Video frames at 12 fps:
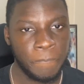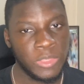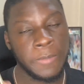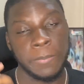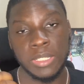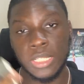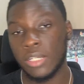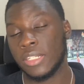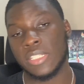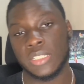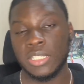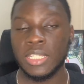But now let's
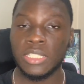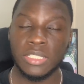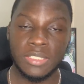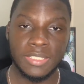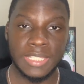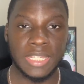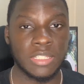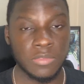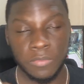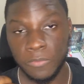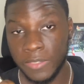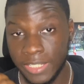get into the second
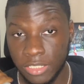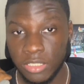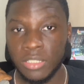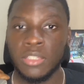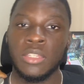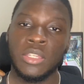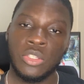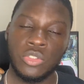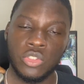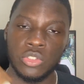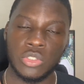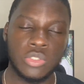thing you
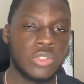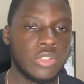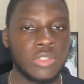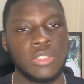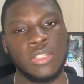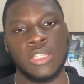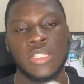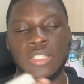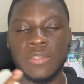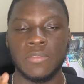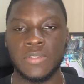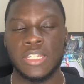should do to
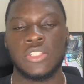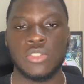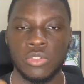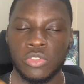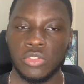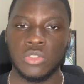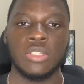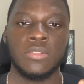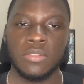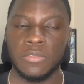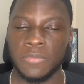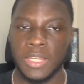invest your student
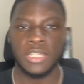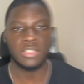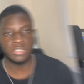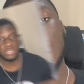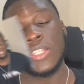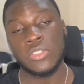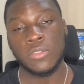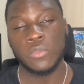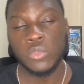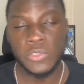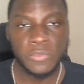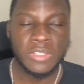finance. All right, so of
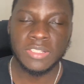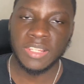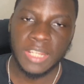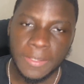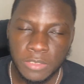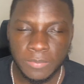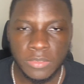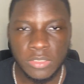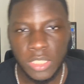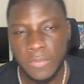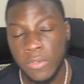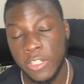course things like laptop and
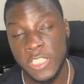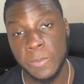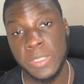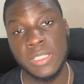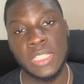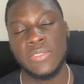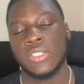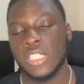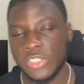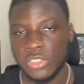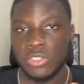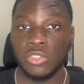stuff are expensive. So let's
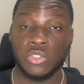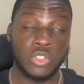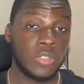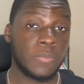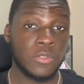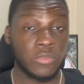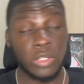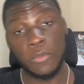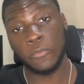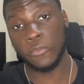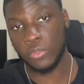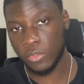just assume you've gone
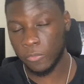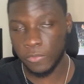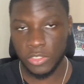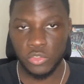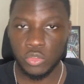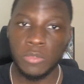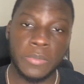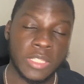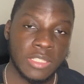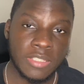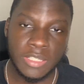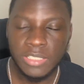through your first drop in
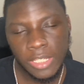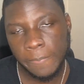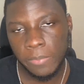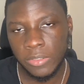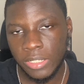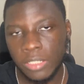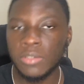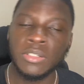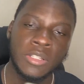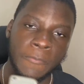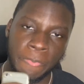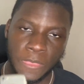September now.
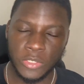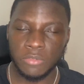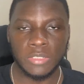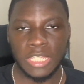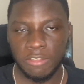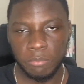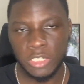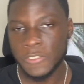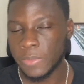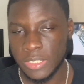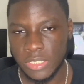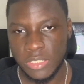You don't really have much
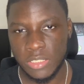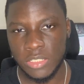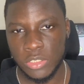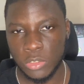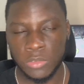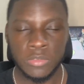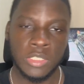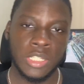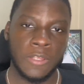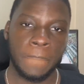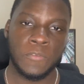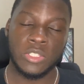money to yourself.
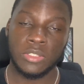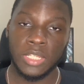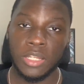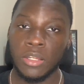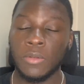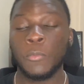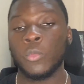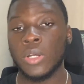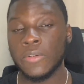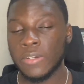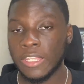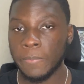So now what I
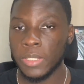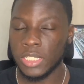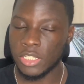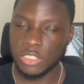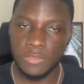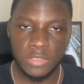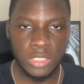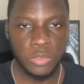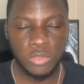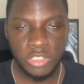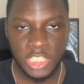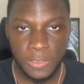recommend is, you've done all your
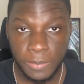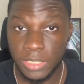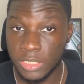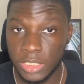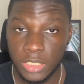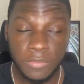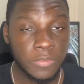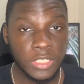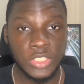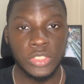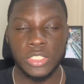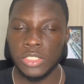spending in first
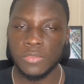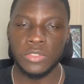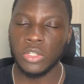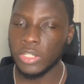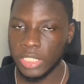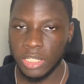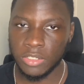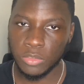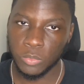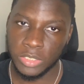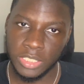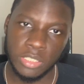year, you've gone out of the
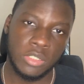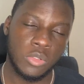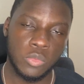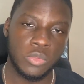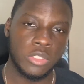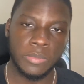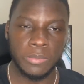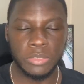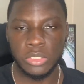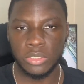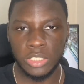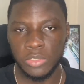way, cool, you're probably
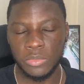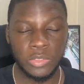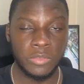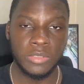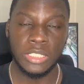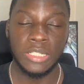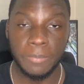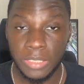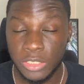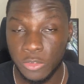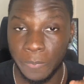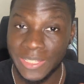on little
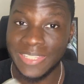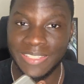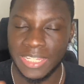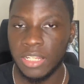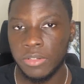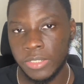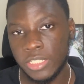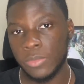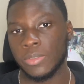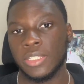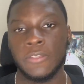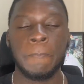peas now anyway.